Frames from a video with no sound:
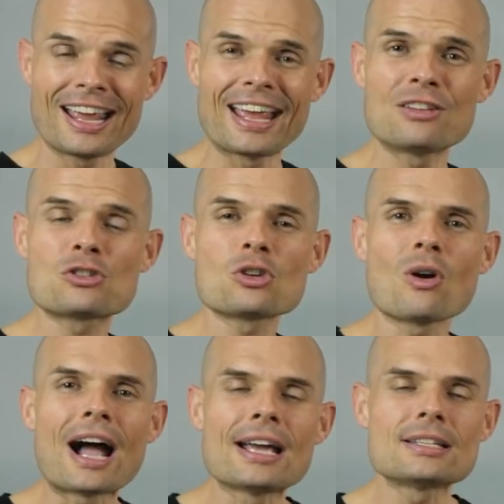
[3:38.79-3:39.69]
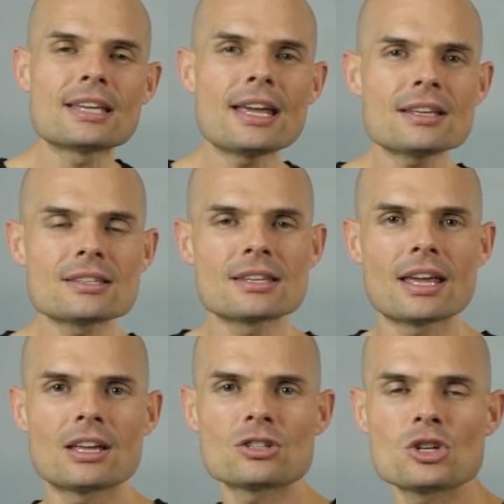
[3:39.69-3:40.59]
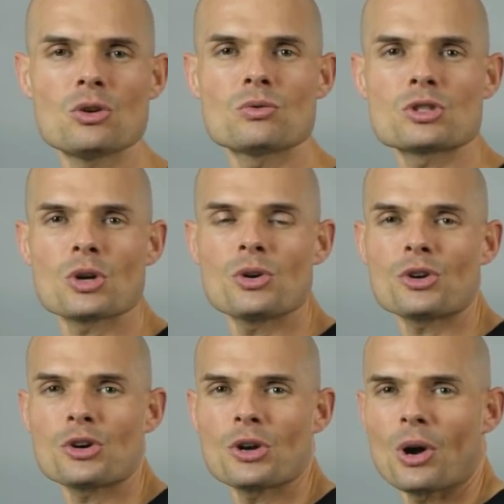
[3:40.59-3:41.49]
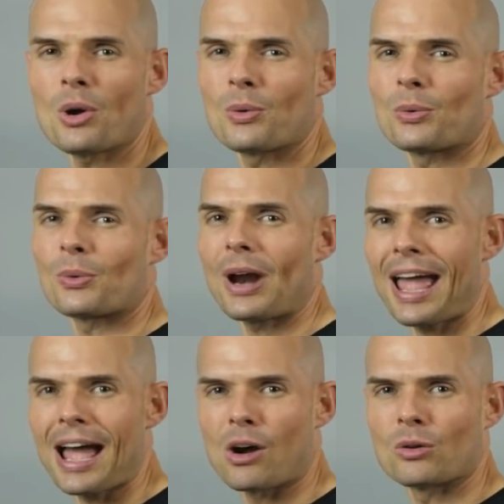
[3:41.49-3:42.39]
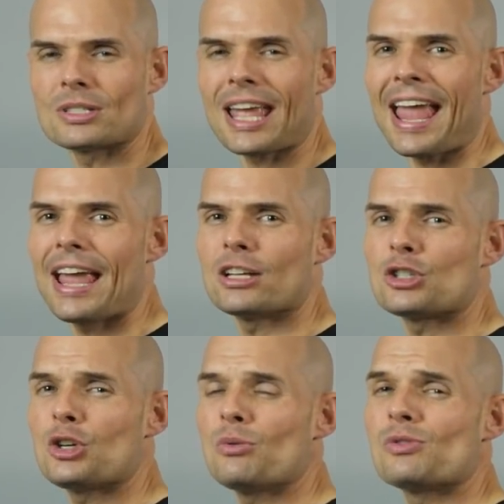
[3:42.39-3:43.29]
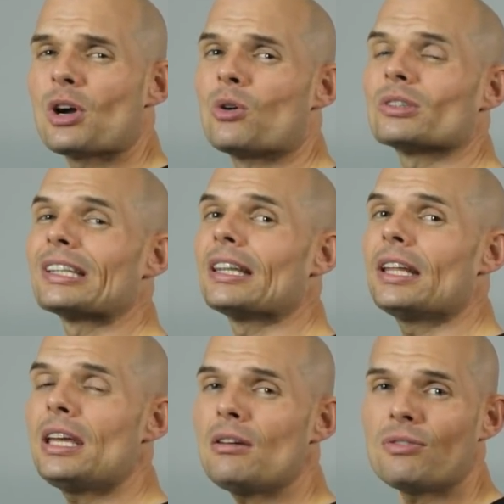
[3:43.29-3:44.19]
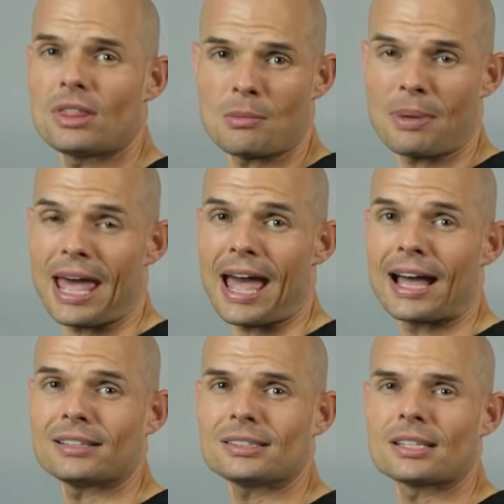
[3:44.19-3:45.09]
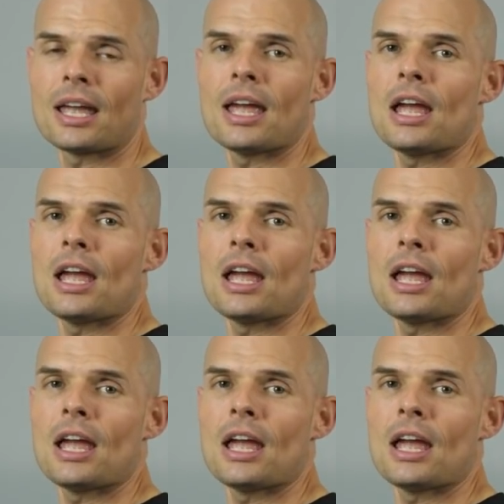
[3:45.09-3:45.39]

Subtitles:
And so Isaiah says you turn around and you don't live in the past,